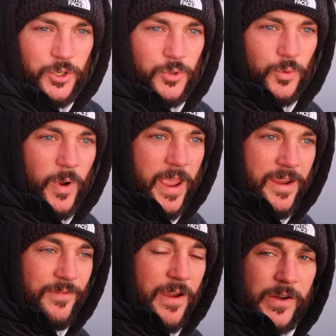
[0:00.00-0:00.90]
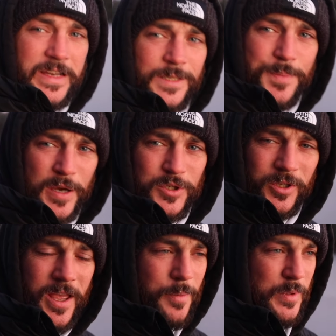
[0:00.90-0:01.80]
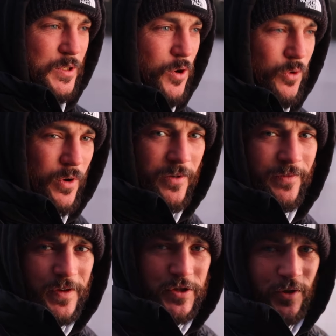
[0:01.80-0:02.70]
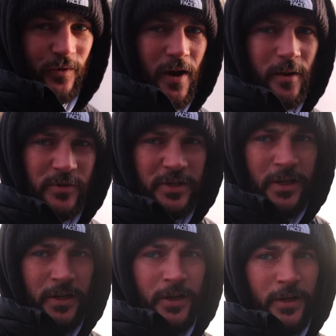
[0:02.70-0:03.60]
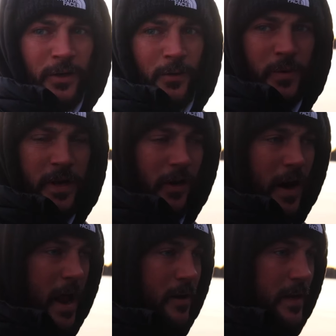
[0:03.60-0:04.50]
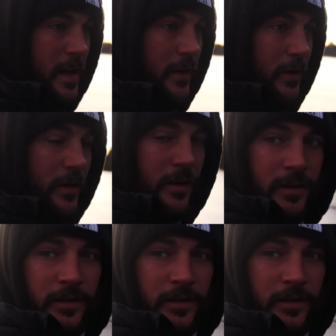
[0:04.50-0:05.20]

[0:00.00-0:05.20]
to a very special episode of Fishing GrubbZ. We are out here.